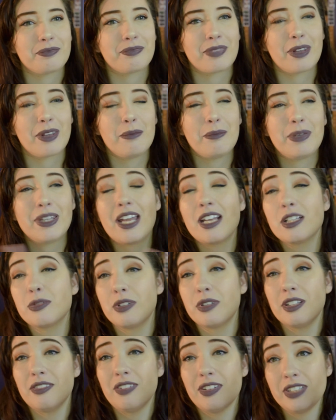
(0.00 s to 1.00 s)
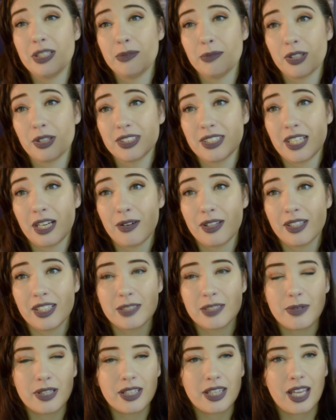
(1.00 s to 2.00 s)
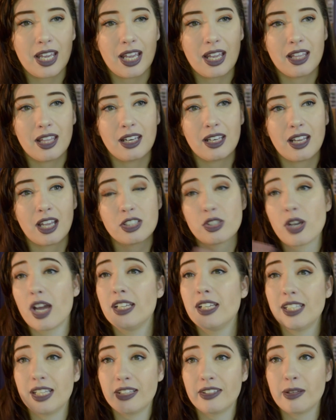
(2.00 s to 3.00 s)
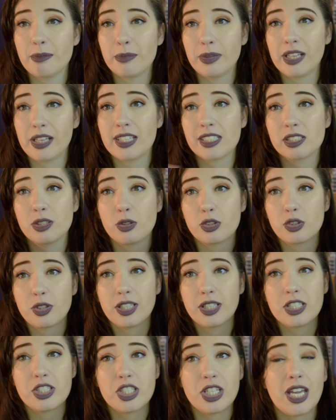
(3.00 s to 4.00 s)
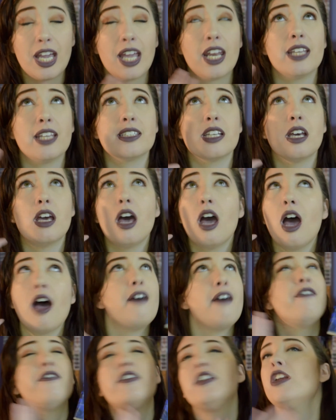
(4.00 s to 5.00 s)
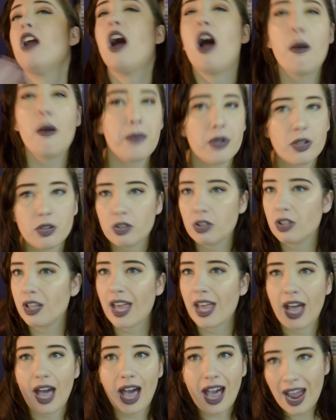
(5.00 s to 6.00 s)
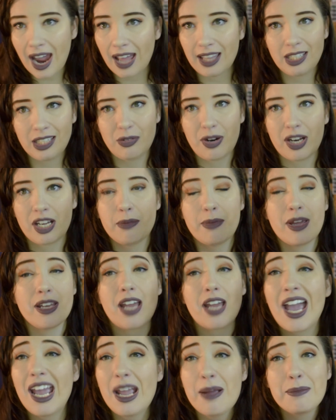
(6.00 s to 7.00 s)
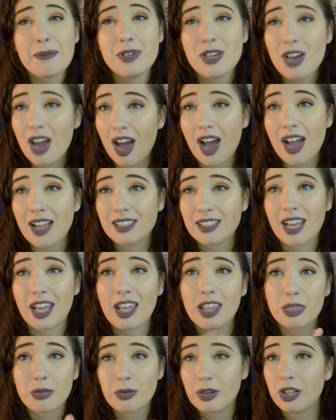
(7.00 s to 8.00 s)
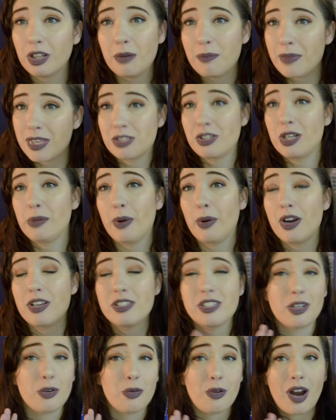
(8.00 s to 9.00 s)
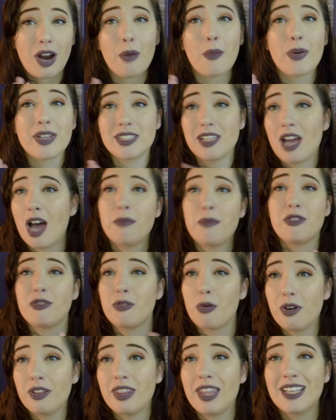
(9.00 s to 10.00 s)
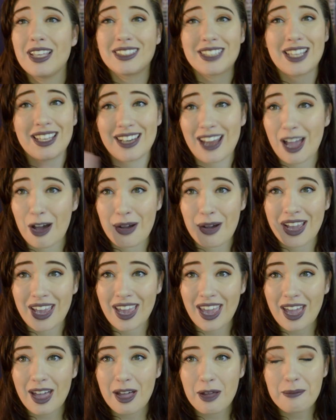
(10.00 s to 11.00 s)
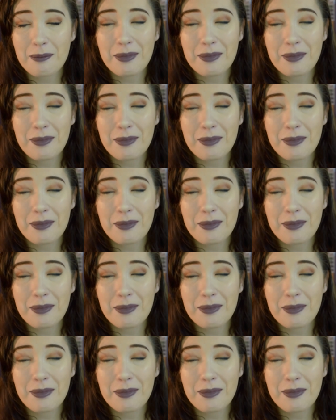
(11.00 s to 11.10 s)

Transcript: But that is one of the 15 books that I read this month, and so I did complete this whole trilogy. It is phenomenal. I highly recommend. I am not a thriller mystery person, or I was not before this, and now I am.